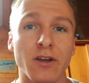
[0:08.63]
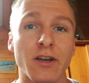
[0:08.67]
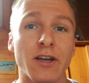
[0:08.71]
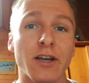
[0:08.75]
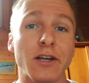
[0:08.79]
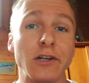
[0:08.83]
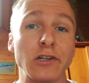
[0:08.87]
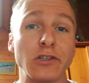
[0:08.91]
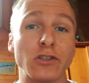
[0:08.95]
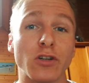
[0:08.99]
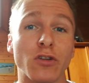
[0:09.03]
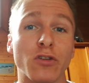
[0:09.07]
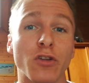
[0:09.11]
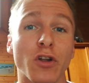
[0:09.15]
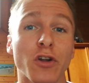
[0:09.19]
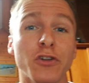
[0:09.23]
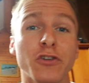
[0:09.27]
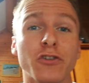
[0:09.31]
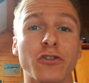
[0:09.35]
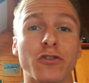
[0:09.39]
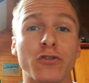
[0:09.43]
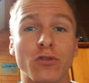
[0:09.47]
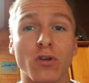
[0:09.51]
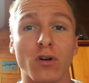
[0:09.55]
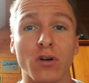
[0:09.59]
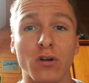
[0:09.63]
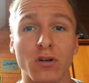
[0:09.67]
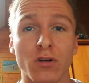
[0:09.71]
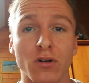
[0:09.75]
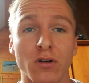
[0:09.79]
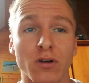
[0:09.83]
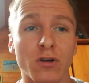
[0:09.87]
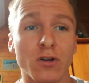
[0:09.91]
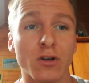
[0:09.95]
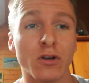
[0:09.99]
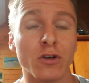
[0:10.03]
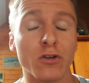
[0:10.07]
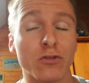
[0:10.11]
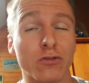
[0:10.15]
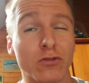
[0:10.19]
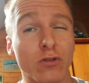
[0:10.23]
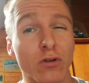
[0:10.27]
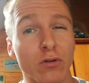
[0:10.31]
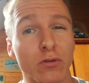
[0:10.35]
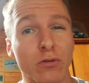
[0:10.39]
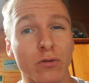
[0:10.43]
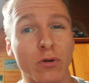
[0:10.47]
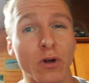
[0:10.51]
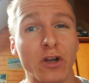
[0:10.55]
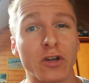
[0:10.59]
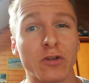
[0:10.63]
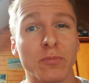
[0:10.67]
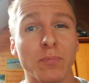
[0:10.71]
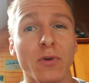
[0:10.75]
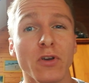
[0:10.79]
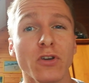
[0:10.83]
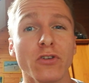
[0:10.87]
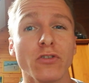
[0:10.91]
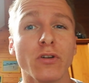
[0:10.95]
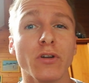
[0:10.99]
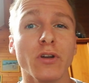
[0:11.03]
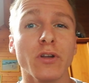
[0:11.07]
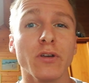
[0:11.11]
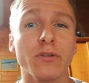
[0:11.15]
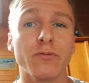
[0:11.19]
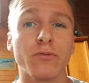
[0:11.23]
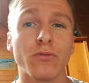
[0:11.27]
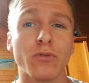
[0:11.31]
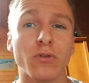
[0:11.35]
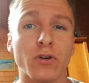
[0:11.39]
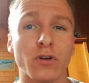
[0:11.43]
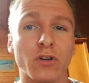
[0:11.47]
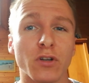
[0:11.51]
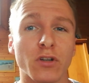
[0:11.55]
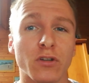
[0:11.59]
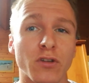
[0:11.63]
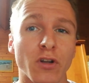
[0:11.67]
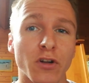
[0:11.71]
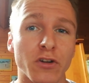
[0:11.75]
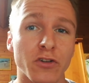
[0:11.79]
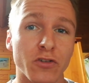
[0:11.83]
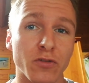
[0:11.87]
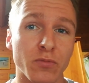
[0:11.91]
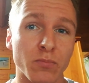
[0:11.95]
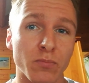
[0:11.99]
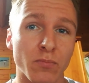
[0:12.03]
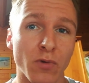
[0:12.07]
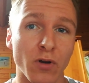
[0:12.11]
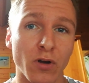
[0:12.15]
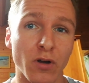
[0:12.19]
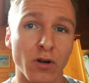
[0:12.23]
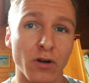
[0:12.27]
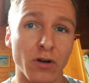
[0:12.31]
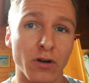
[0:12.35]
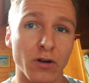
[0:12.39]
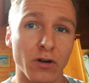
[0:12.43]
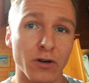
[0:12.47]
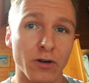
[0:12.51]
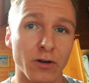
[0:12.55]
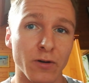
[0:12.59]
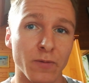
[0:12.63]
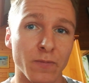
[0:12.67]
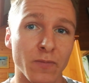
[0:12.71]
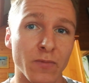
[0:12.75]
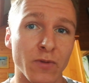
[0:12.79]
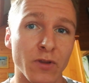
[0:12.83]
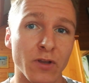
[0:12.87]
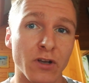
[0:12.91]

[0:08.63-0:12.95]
It's a Dutch stock, so especially for the Dutch uh,